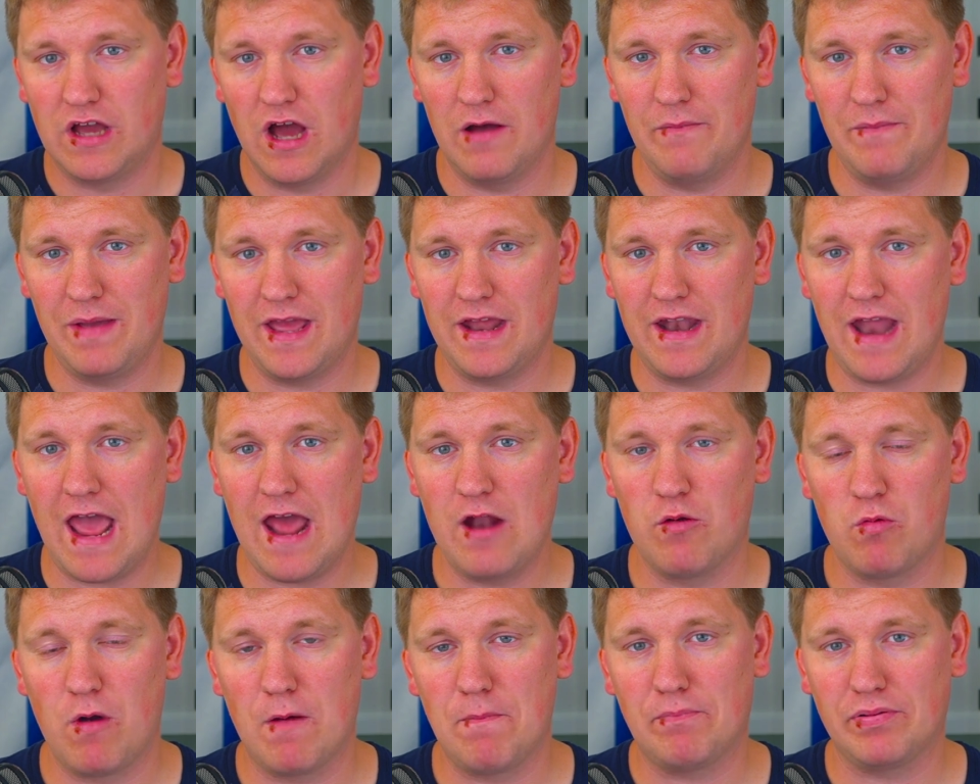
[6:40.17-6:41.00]
come in
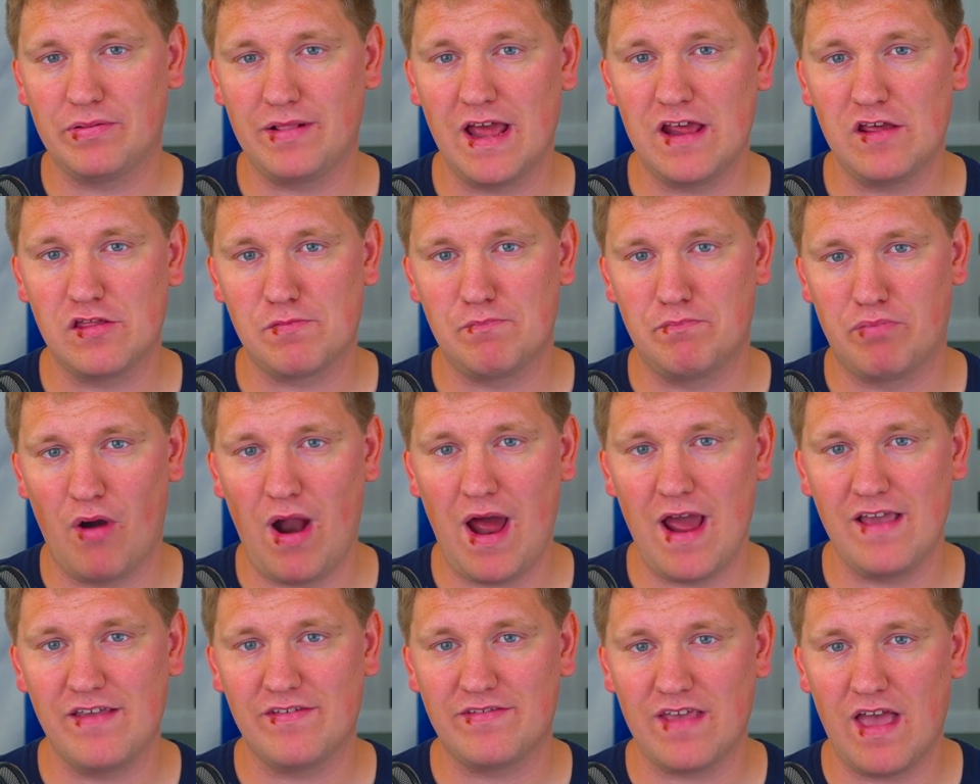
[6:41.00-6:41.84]
and replace
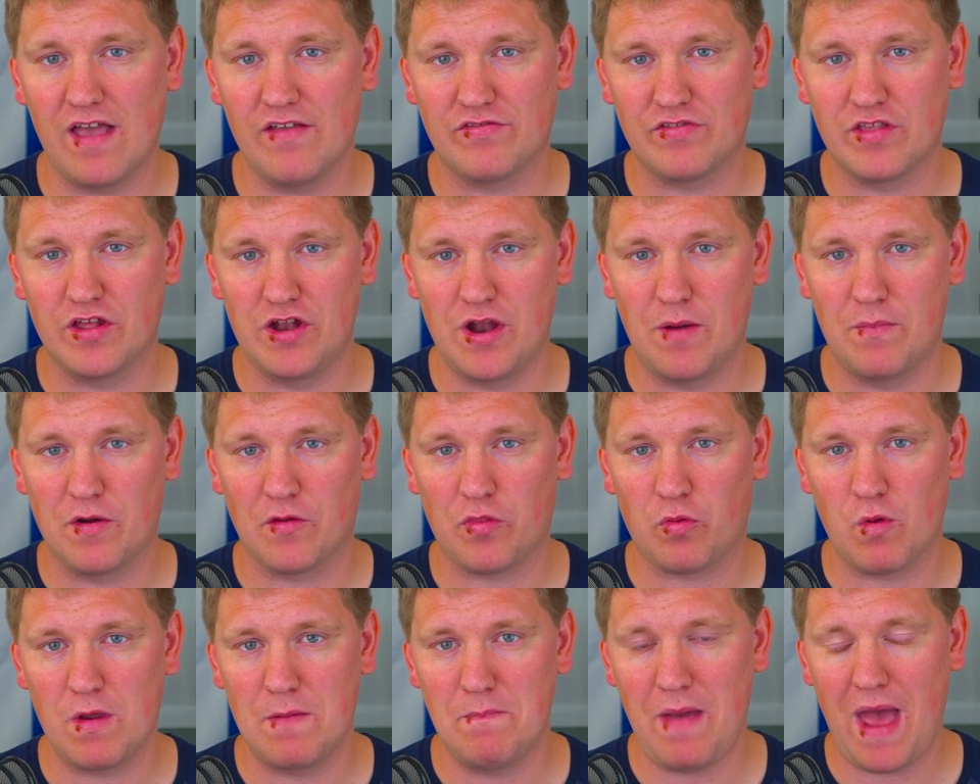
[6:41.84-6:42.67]
Bryce as the
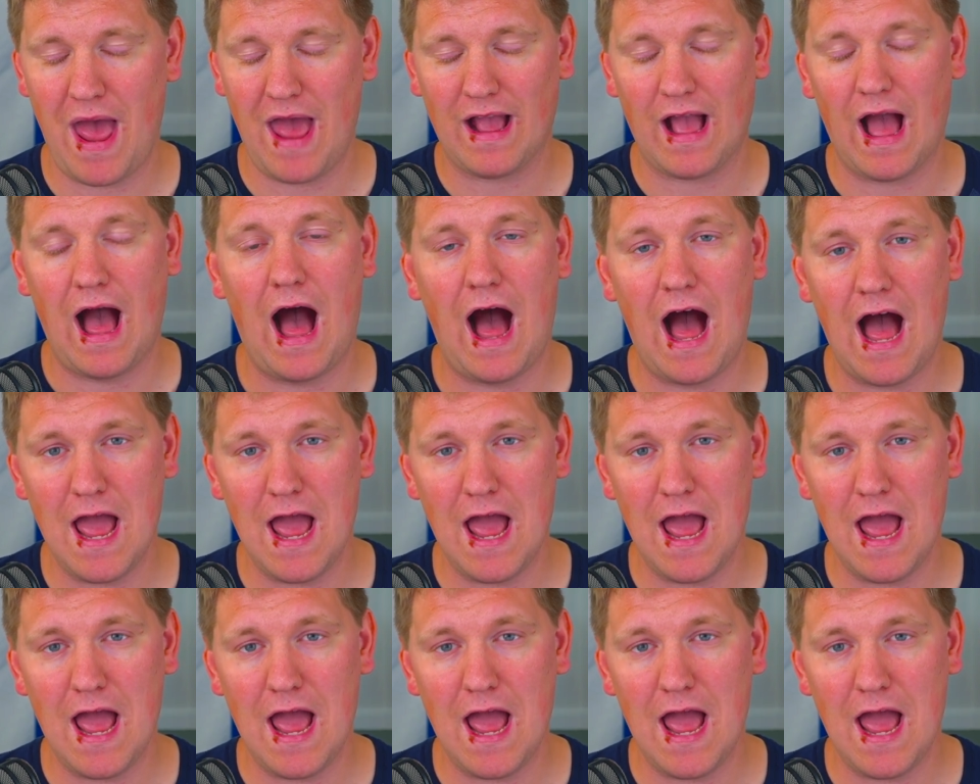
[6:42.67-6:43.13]
number three back.